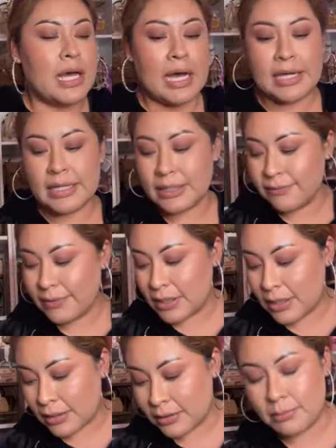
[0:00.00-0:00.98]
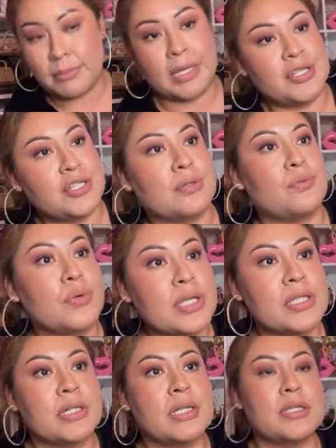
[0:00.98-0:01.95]
I even got the matching
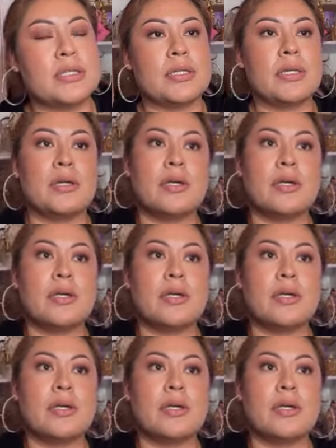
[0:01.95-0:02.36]
wristlet.